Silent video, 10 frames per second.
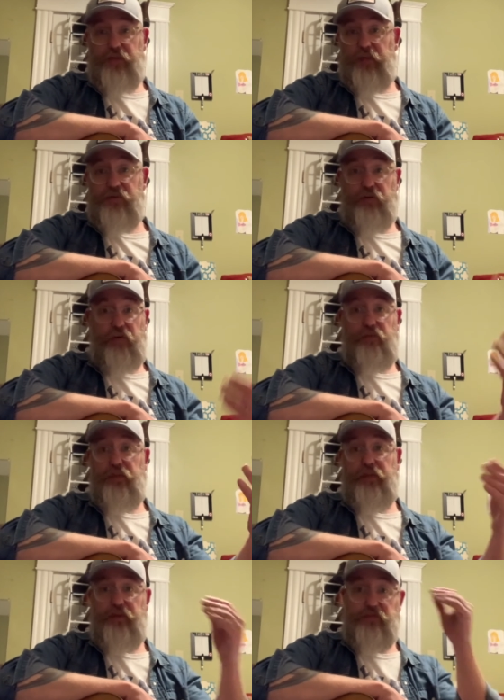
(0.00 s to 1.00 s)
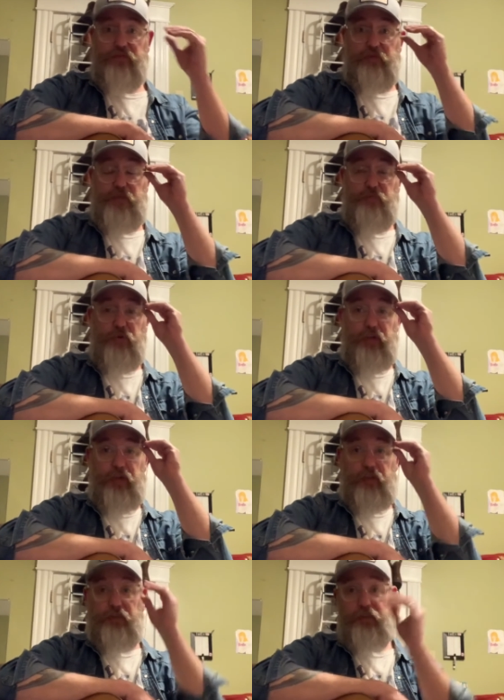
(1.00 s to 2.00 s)
And so everything else from this point
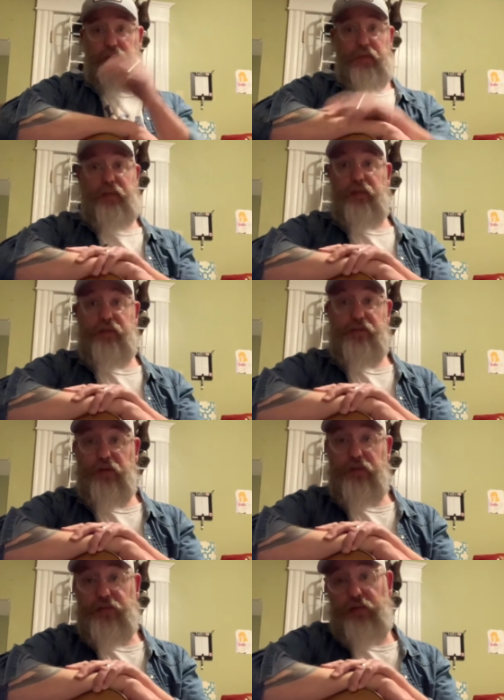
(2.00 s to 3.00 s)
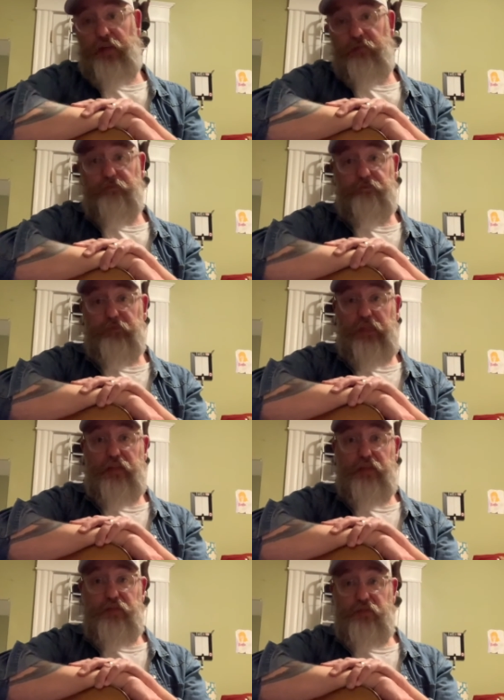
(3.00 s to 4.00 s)
on is all the same.
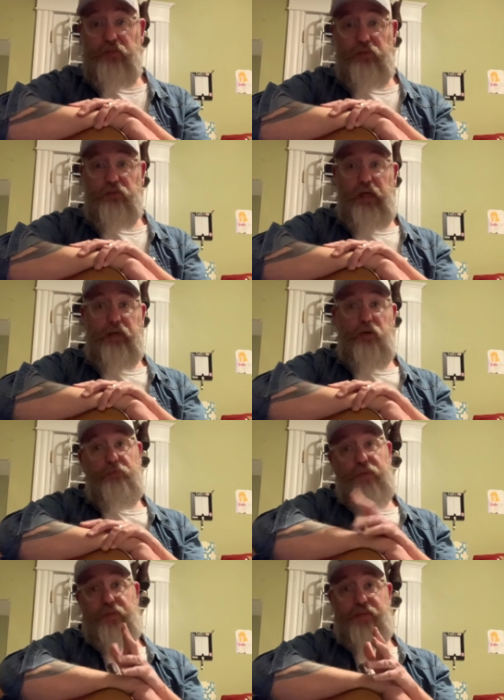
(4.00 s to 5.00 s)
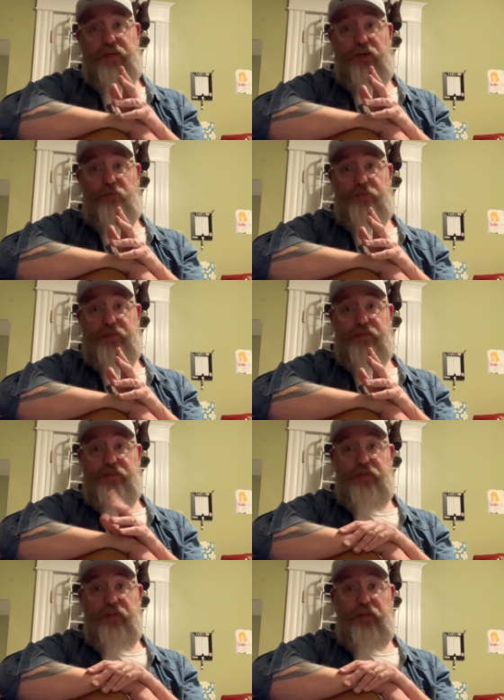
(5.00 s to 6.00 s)
So I hope that this helps,
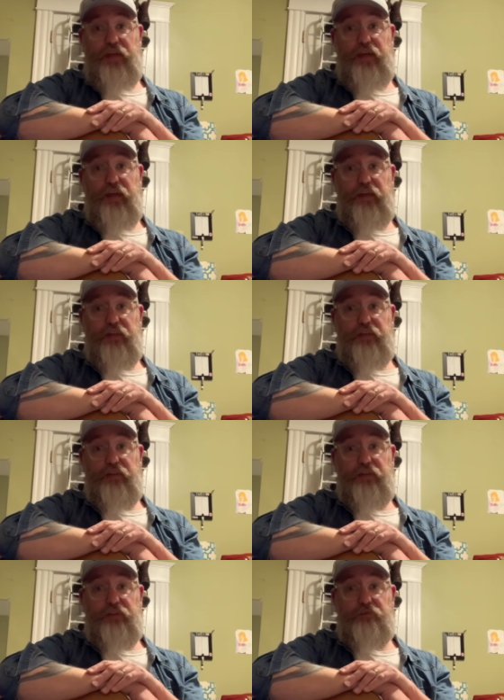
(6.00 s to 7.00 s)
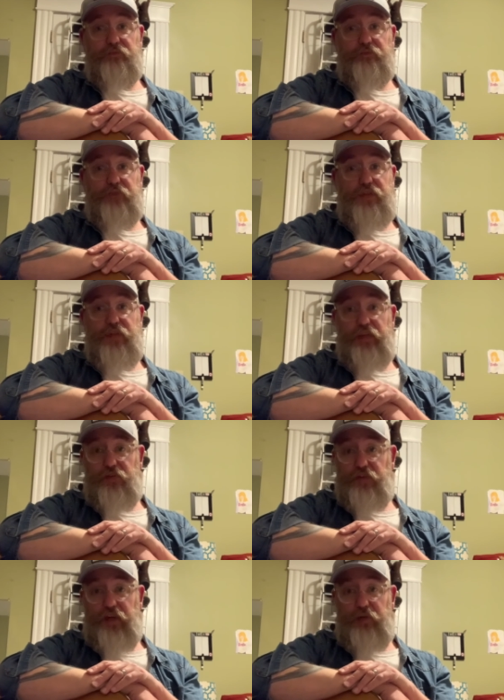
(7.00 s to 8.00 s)
and just take your
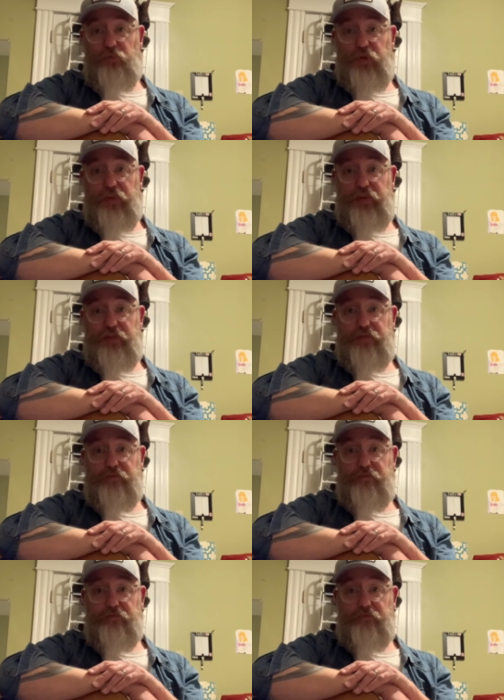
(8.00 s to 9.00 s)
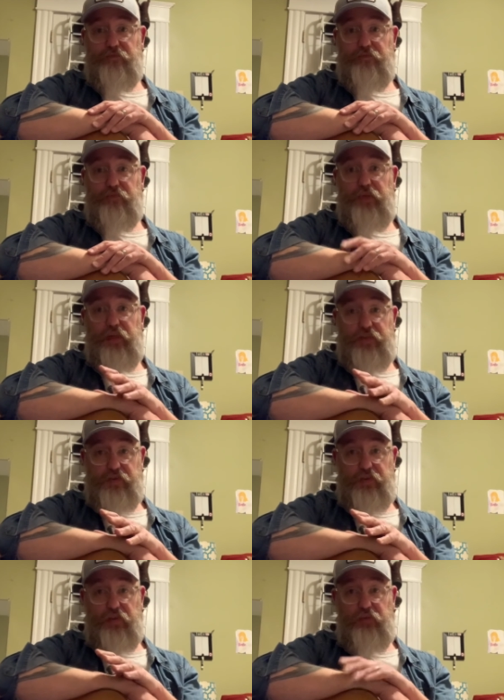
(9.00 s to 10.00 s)
time with it. Play it
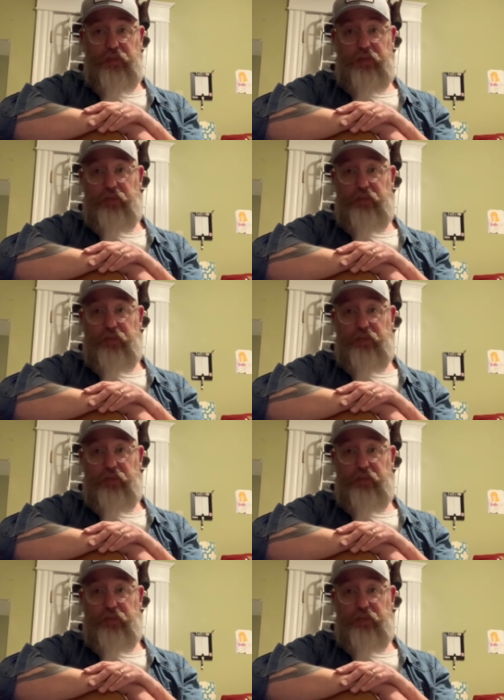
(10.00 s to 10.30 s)
slowly.